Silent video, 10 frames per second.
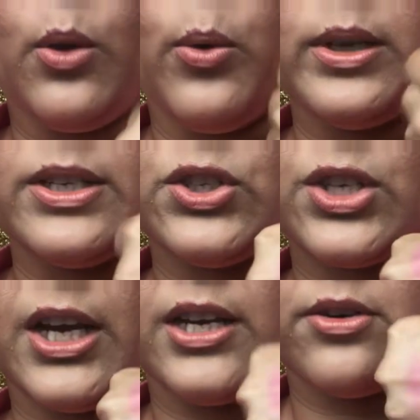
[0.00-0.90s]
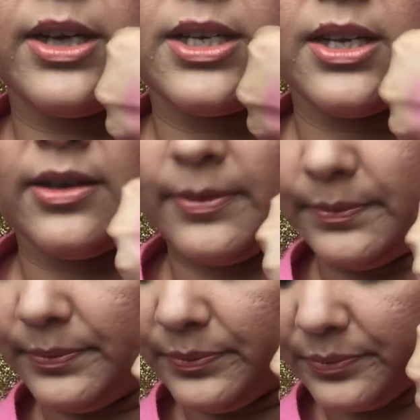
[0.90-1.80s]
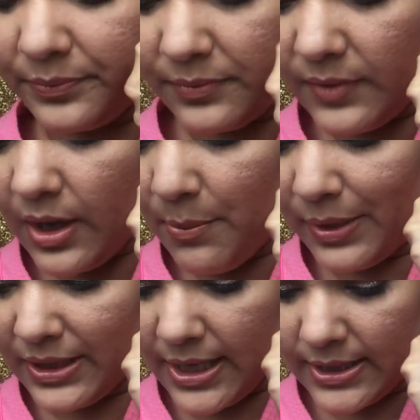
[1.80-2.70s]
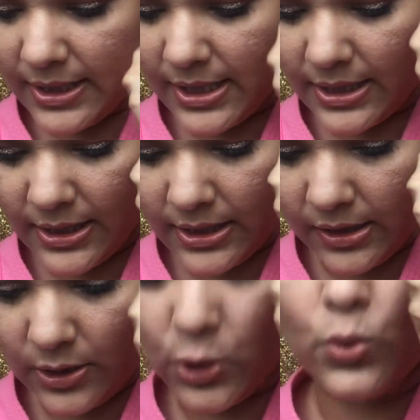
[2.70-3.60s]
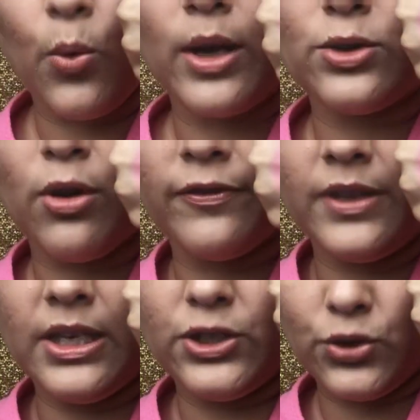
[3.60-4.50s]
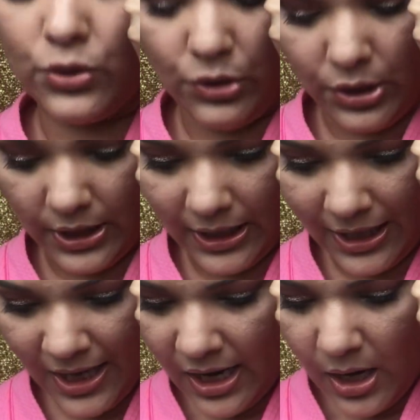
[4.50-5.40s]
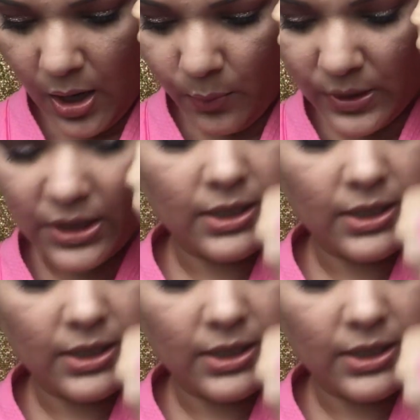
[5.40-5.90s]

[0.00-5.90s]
Golden shade right here. But yes, this is the swatch of these 3, which